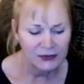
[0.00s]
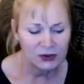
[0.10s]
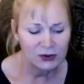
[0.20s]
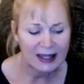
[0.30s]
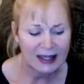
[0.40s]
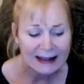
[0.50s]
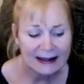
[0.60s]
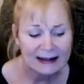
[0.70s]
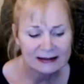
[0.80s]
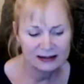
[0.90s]
you
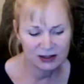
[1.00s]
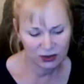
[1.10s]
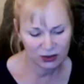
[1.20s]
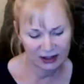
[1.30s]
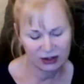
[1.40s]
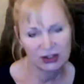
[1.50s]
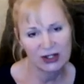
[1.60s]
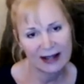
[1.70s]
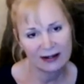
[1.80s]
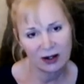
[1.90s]
can integrate your
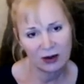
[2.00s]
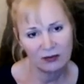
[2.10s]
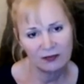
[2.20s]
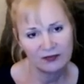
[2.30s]
shadow